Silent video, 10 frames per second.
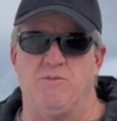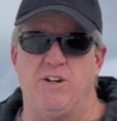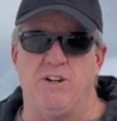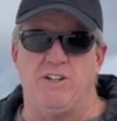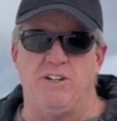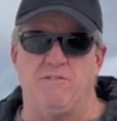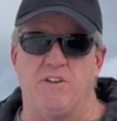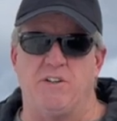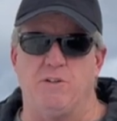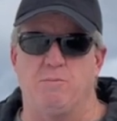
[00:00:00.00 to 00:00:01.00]
very
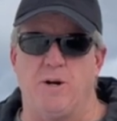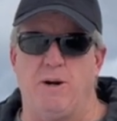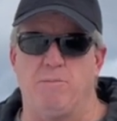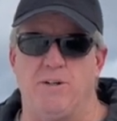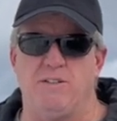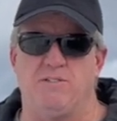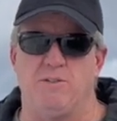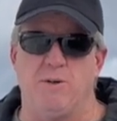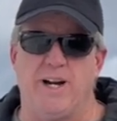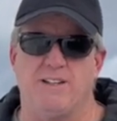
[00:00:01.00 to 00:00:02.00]
difficult properties
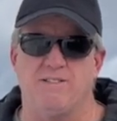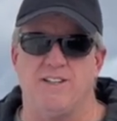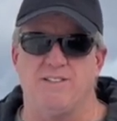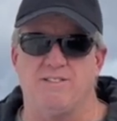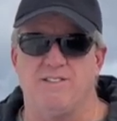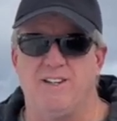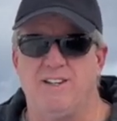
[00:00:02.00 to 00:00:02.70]
to access.